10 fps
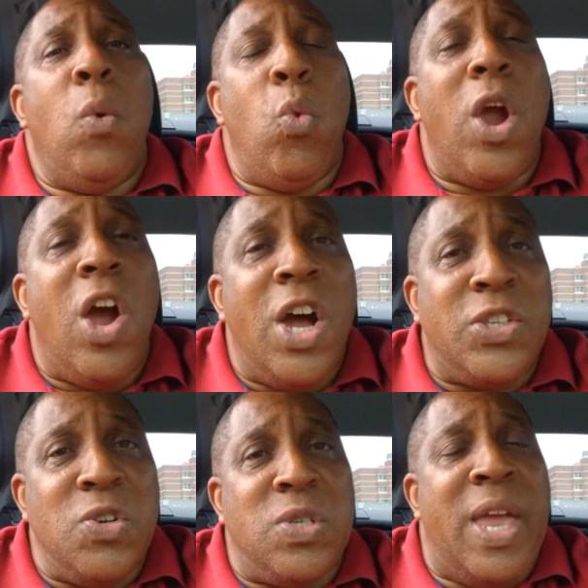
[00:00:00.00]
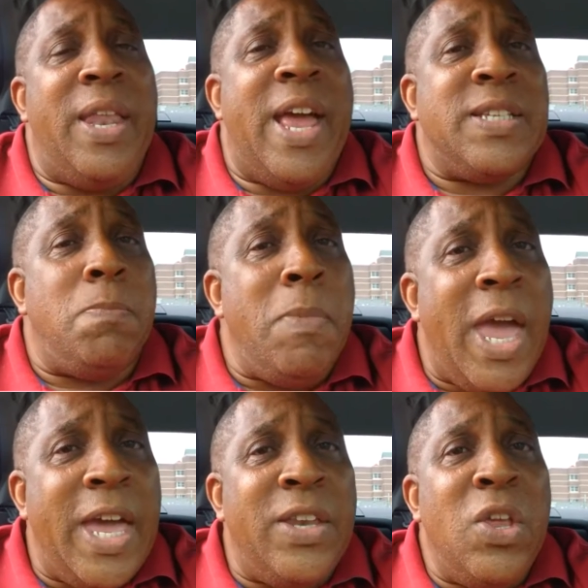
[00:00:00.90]
We're hunters, and as
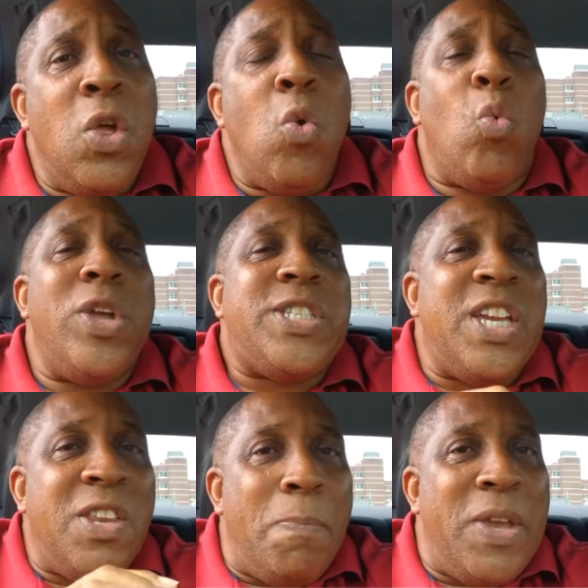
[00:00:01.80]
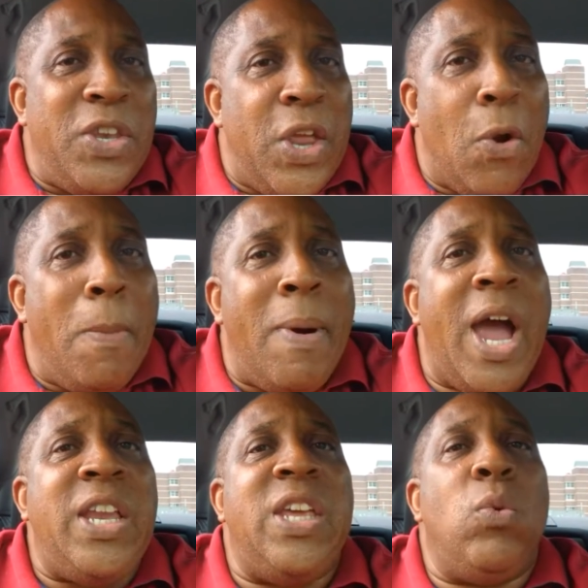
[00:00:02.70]
men, we tend to be
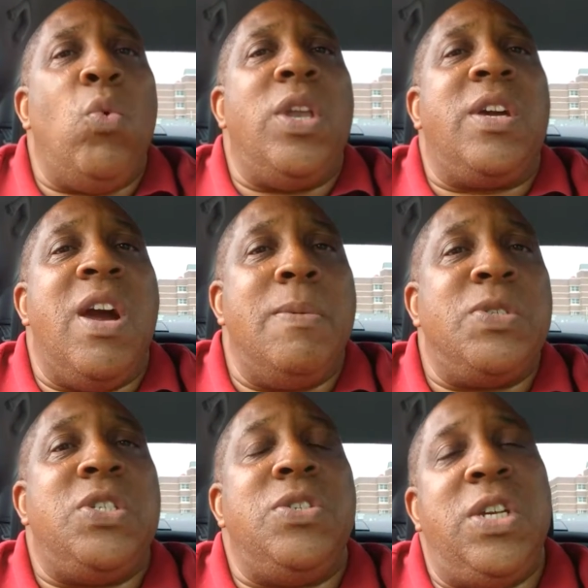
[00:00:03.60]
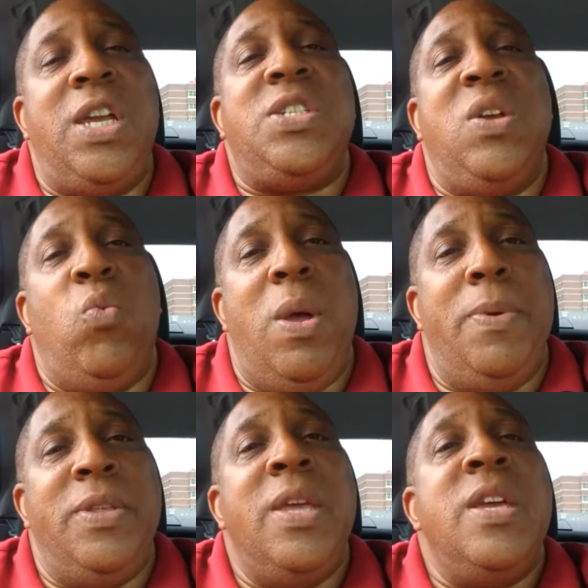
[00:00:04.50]
narrow-minded when it comes to chasing
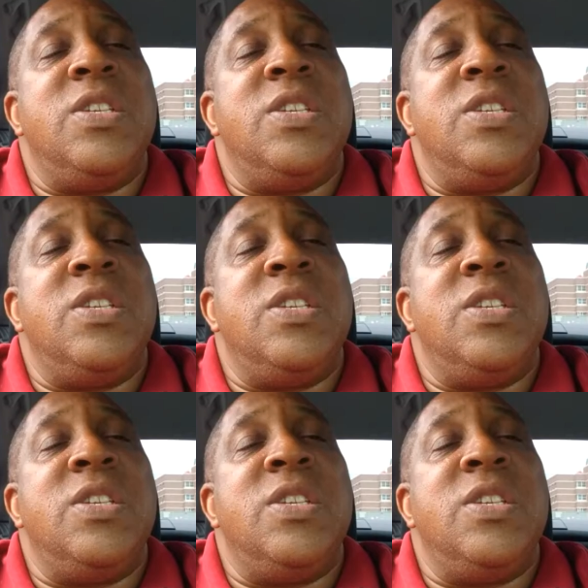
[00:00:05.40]
women.